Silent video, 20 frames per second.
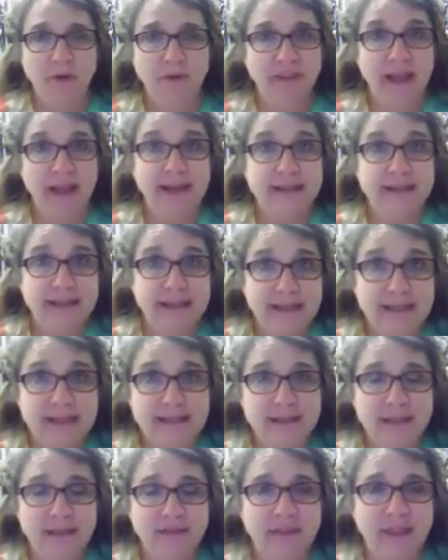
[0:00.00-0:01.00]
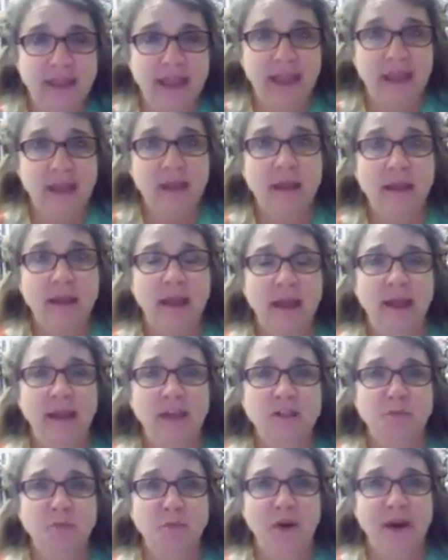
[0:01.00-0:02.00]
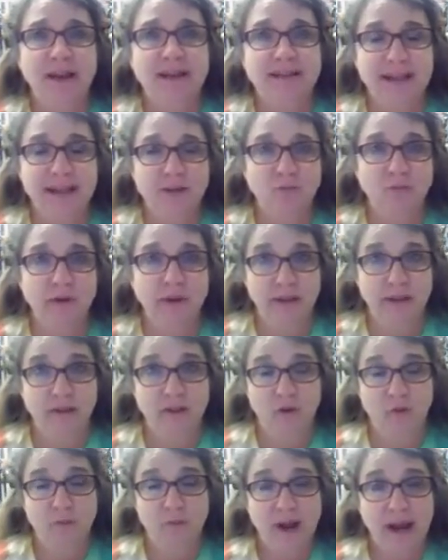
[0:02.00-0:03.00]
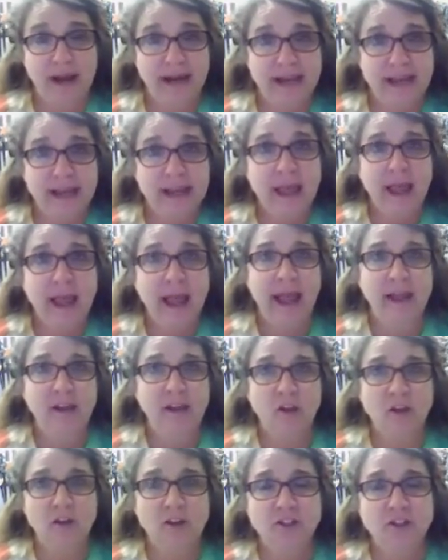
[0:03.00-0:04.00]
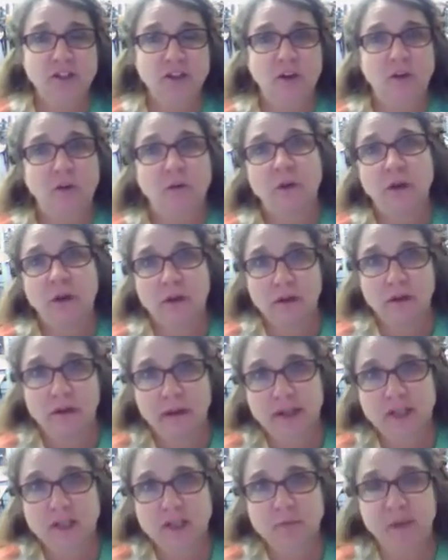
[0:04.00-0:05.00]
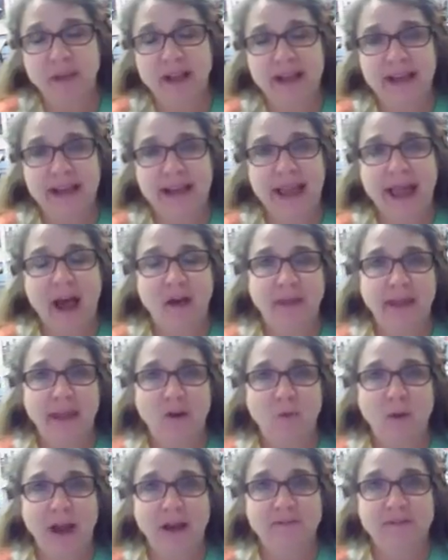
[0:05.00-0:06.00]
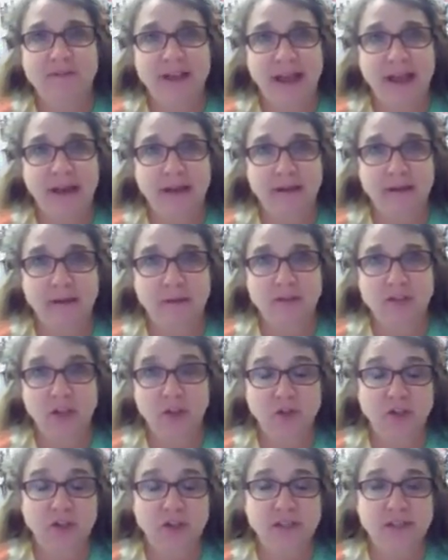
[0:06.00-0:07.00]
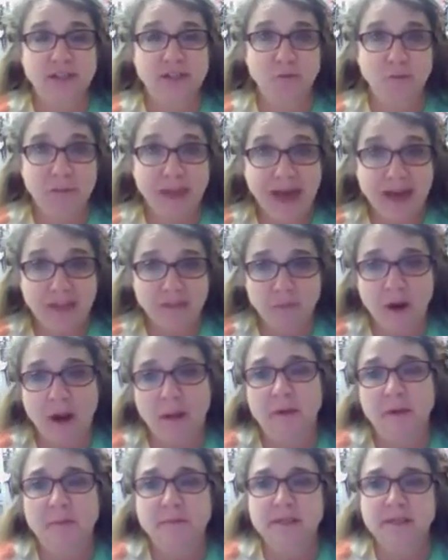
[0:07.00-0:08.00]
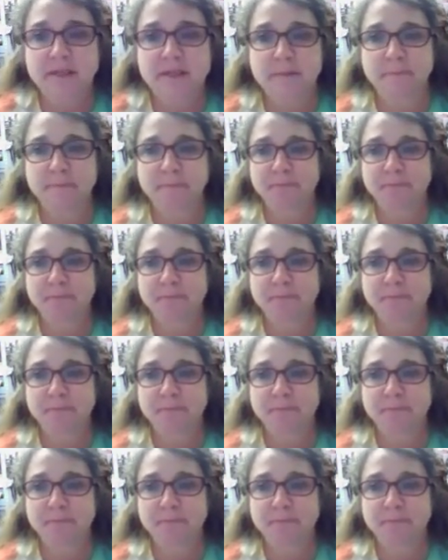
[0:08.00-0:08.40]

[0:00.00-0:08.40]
put, the ideas that they express in their writing, and also explaining how they arrived at solutions to math problems.